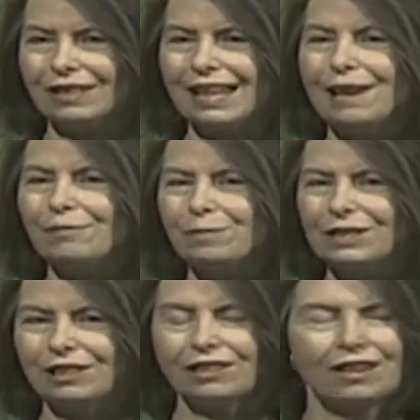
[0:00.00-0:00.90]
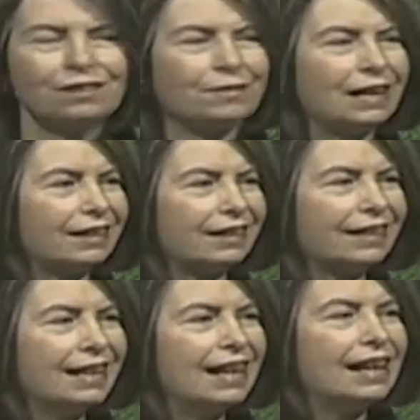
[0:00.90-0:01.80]
He came from Silicon Valley,
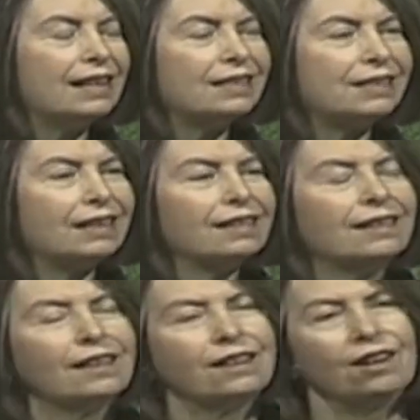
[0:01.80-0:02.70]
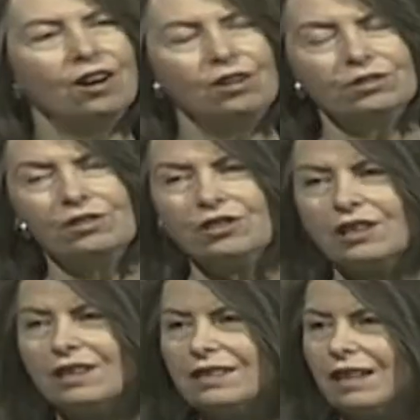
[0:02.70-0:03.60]
and he said, all new
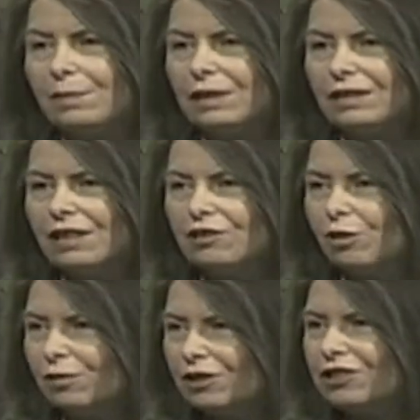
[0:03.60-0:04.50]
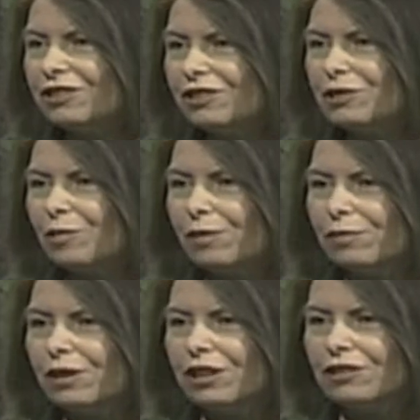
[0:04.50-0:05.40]
GSA buildings over a certain square
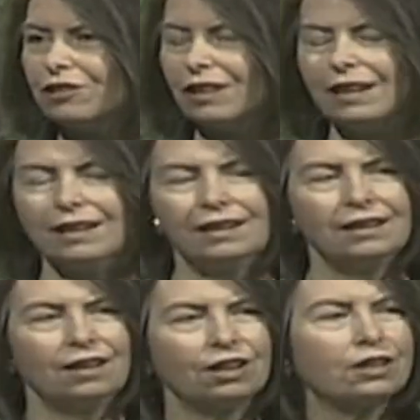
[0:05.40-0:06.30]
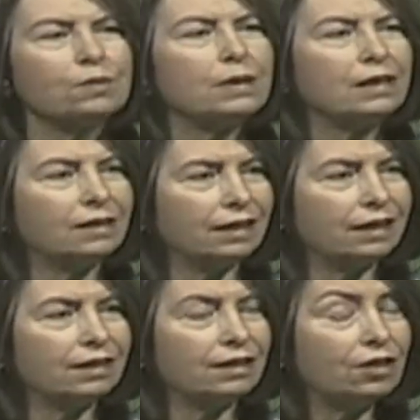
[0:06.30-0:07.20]
footage are going to be
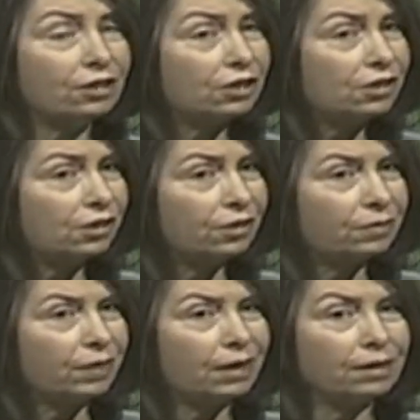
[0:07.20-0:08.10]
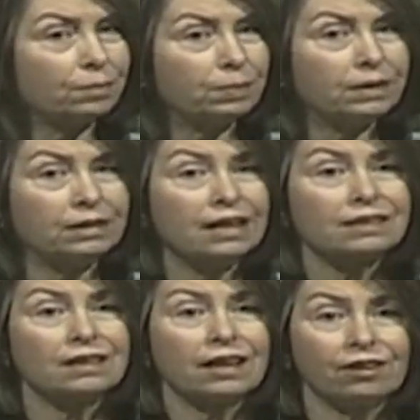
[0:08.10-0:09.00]
LEED not just certified, but the
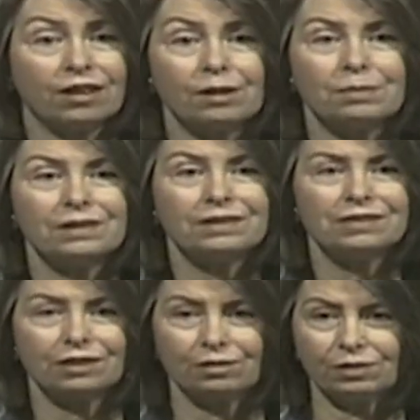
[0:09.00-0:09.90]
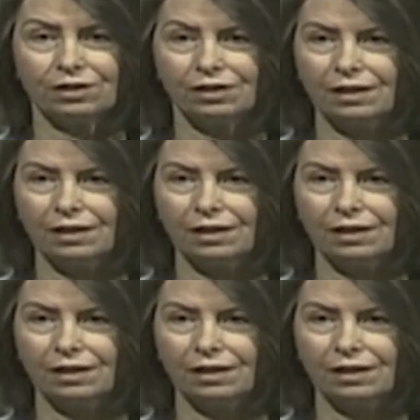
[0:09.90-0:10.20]
next layer up, silver.